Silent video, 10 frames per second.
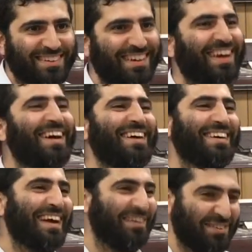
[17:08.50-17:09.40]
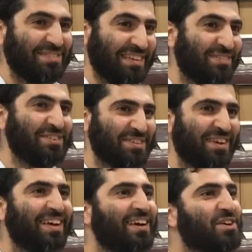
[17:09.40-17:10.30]
yeah, we give you
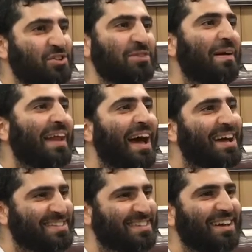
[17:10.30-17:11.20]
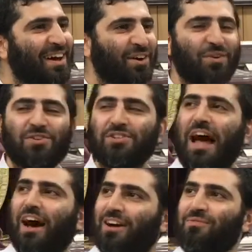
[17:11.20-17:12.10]
something. So you might ask a question:
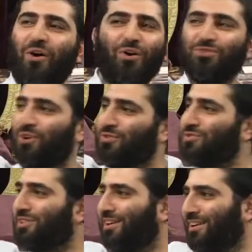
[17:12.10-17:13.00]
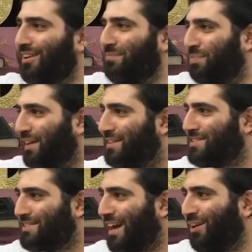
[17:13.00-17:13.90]
How come all those uh,
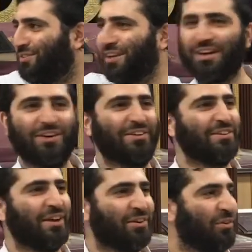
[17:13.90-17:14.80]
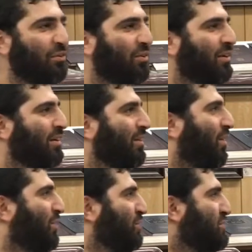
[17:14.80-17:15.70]
places out there, and I don't know,
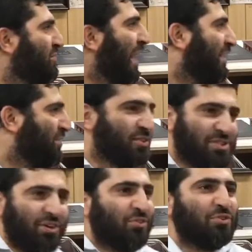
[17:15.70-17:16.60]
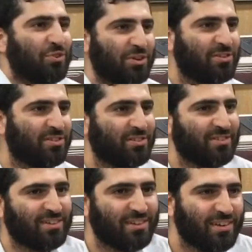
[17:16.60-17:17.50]
all those factories, they don't do it?
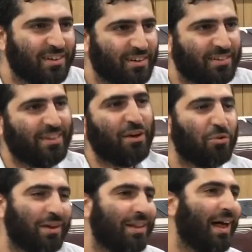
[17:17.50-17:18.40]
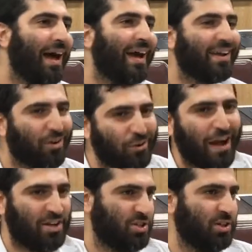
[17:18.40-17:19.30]
They rely on a
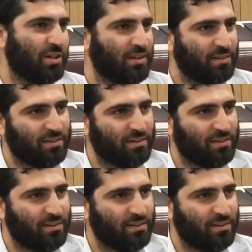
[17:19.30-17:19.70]
Rashi,